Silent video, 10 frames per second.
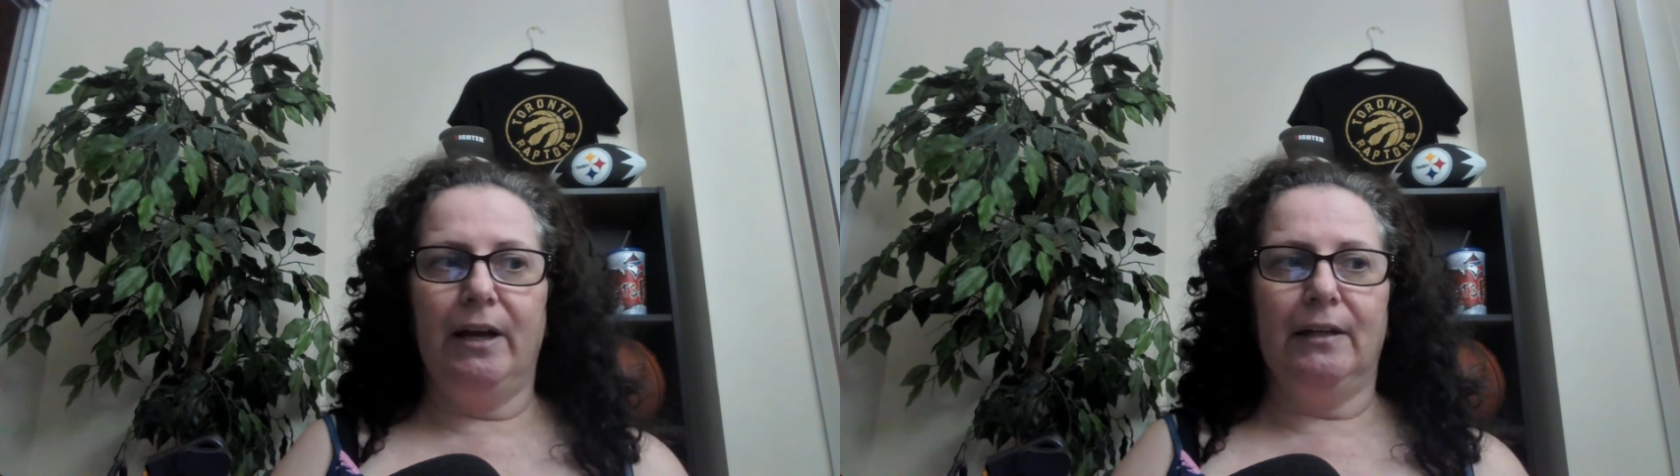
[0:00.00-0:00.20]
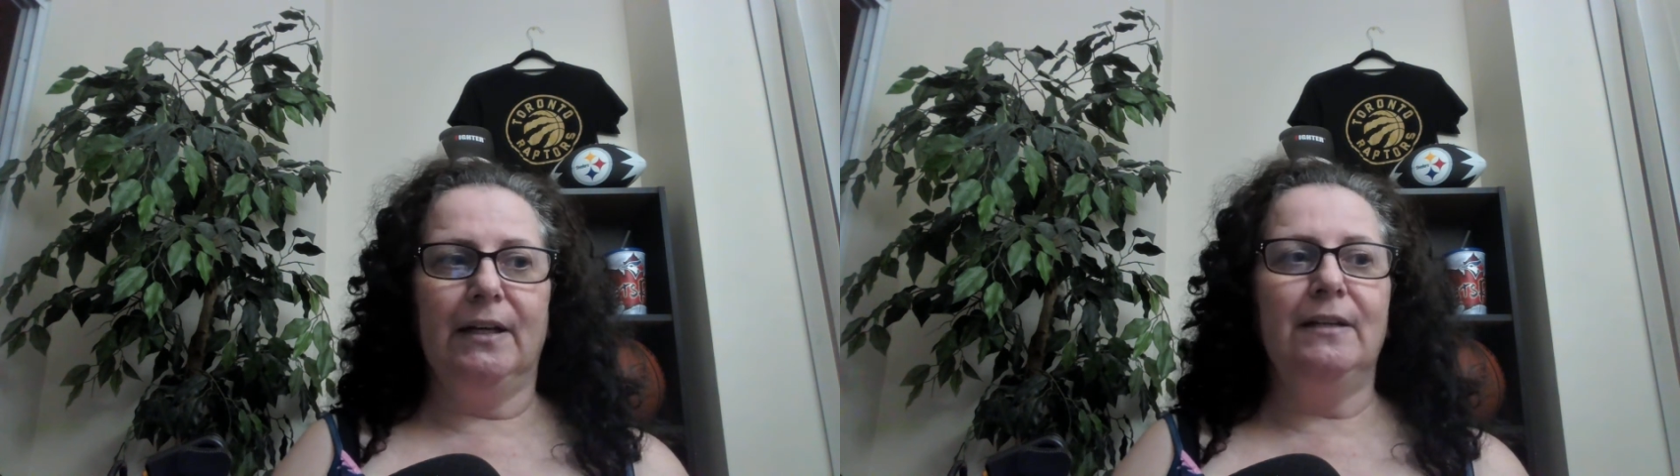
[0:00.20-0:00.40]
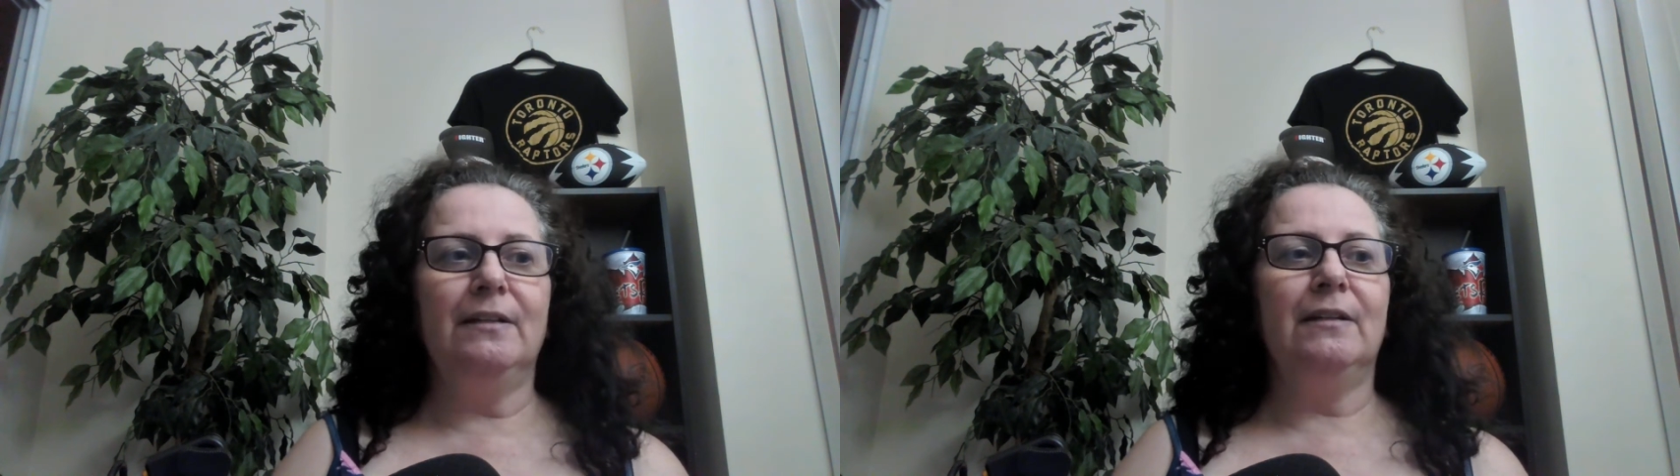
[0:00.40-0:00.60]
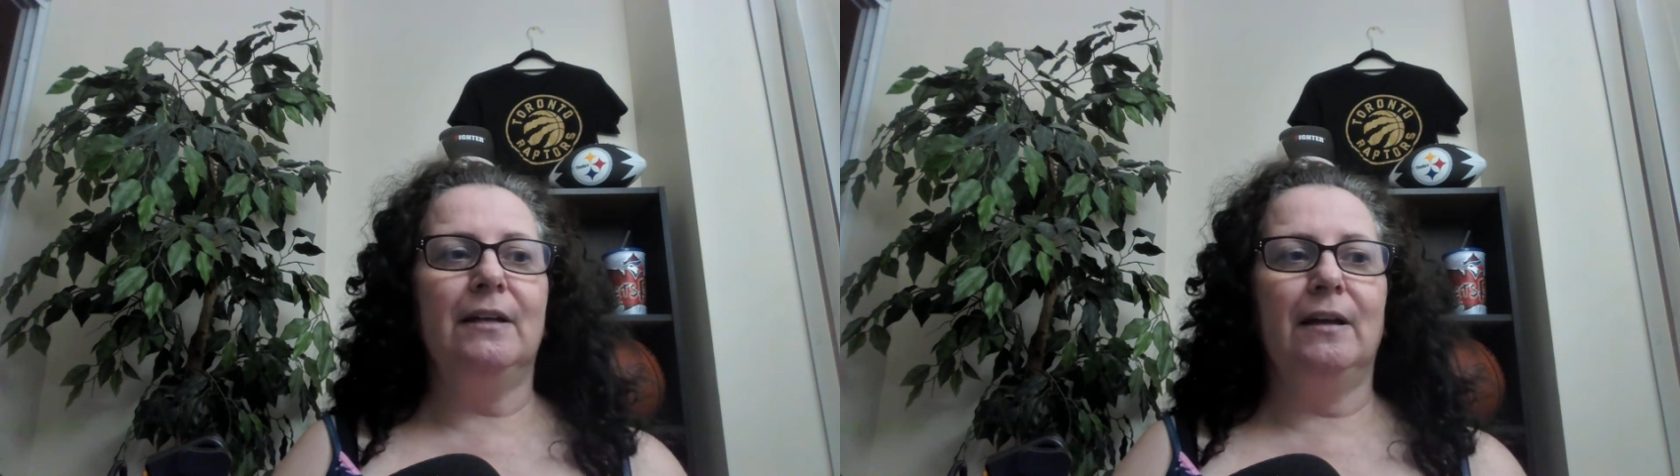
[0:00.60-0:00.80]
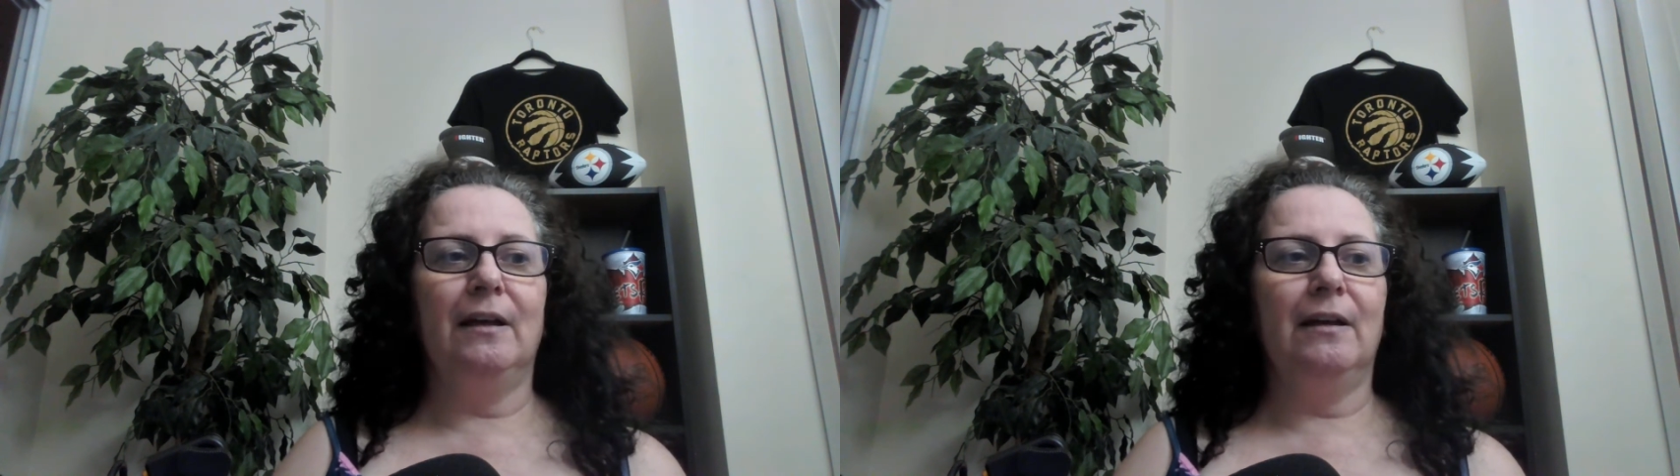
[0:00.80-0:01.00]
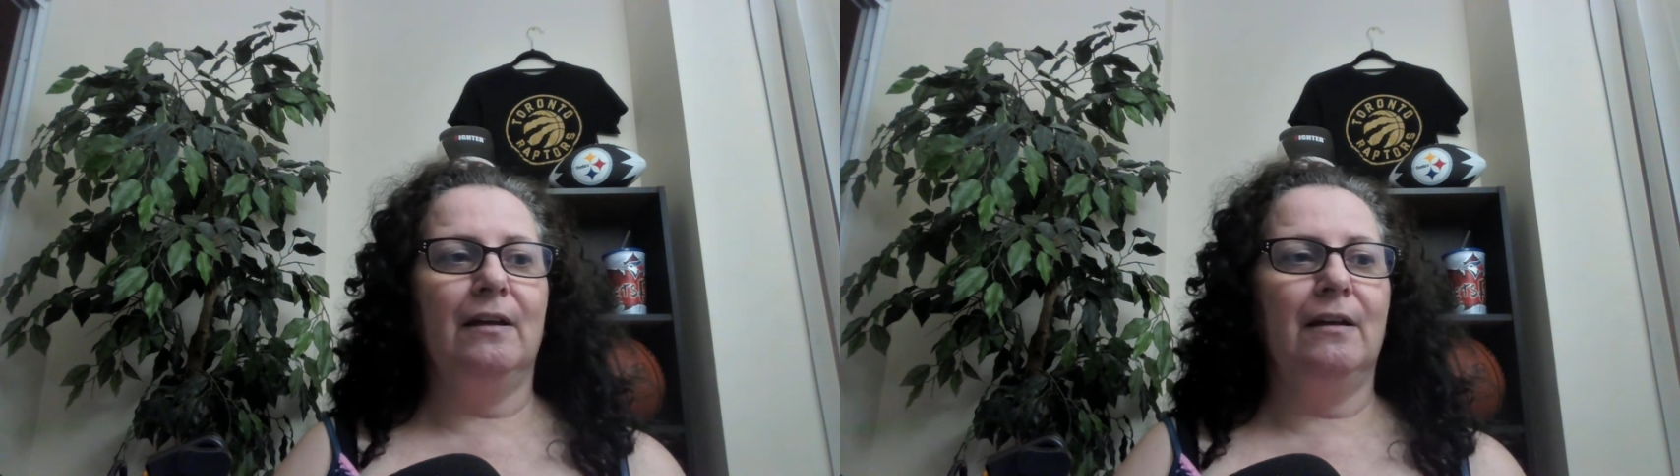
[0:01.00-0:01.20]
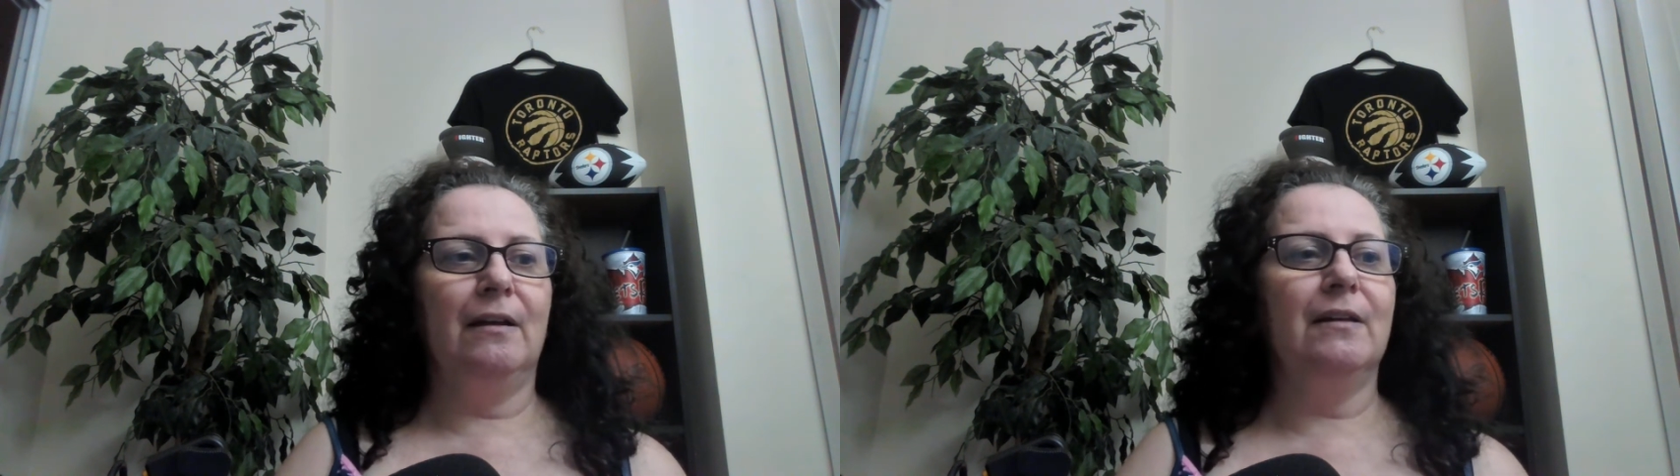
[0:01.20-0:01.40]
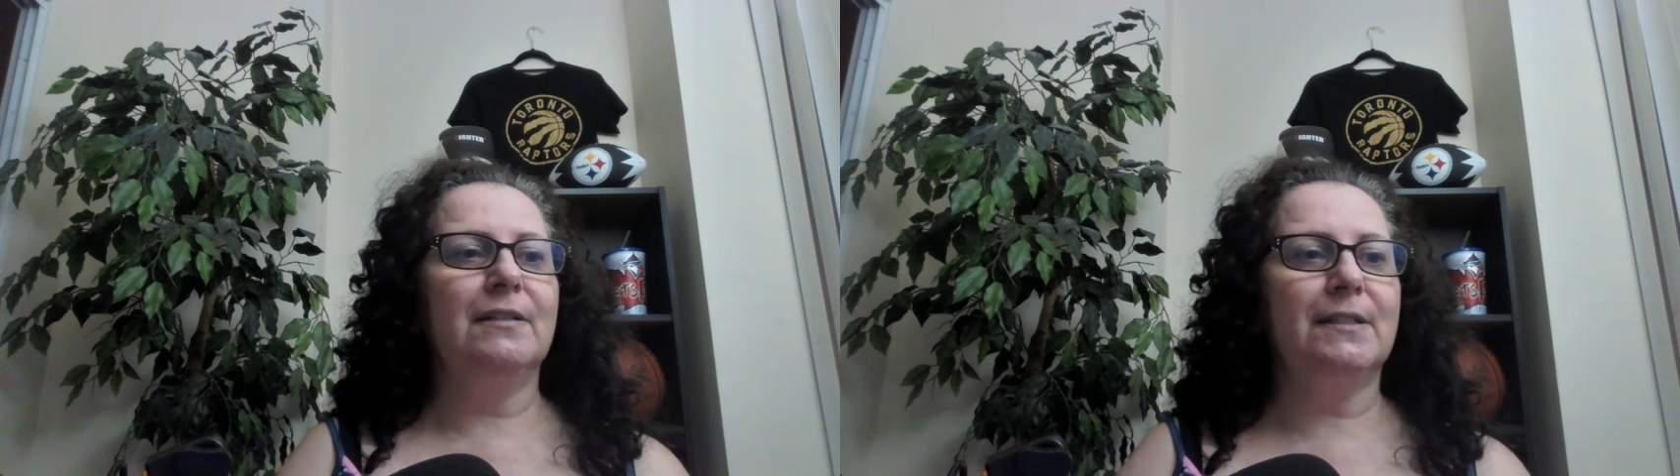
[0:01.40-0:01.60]
Elliott,
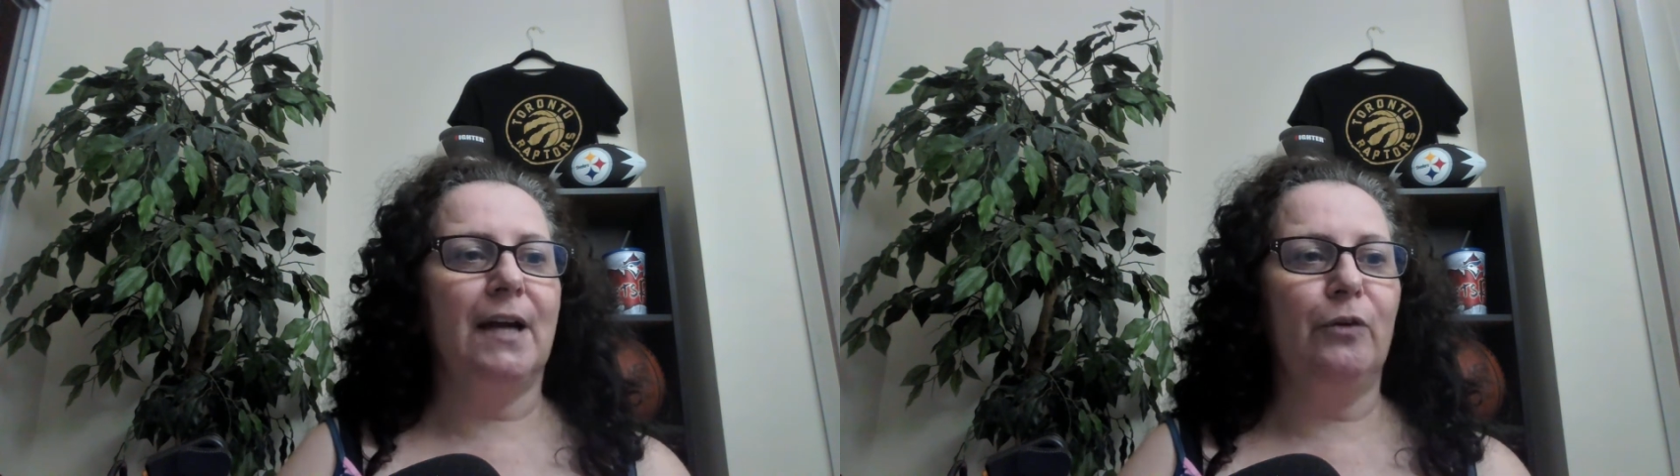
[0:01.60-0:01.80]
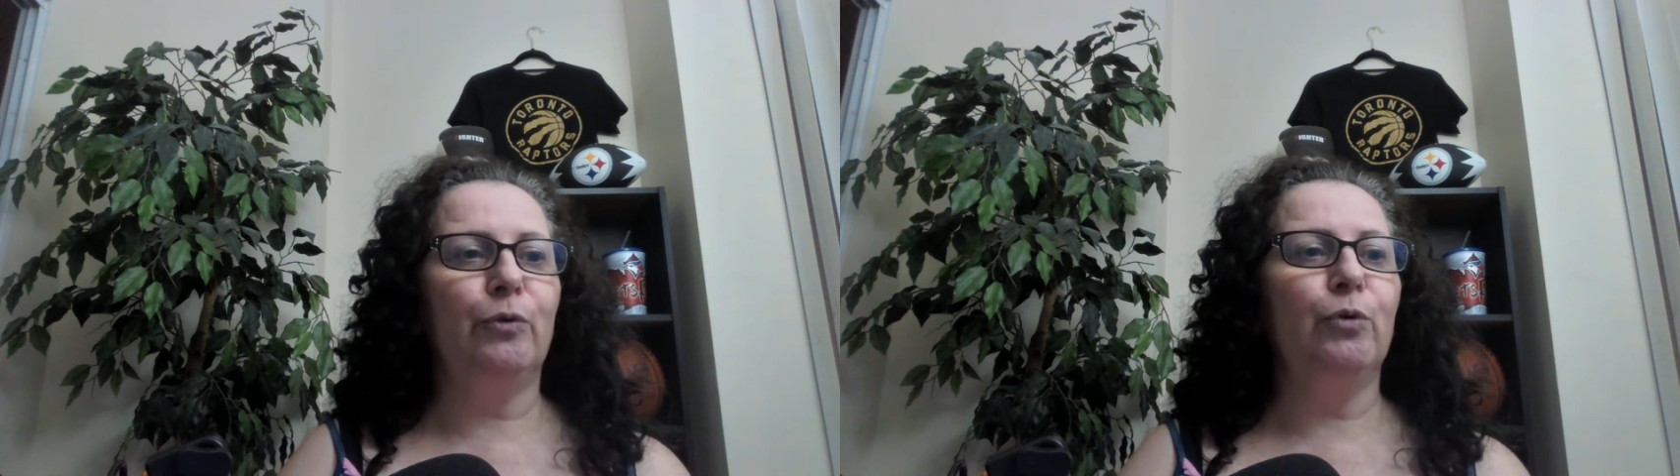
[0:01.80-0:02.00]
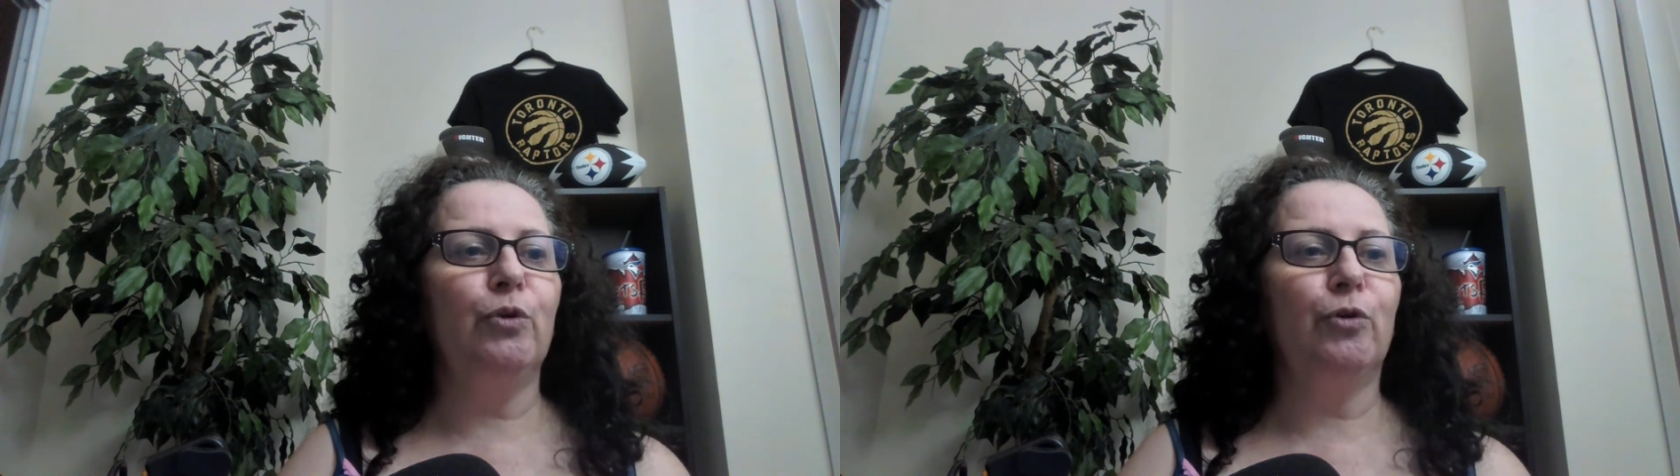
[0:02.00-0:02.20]
Tyrone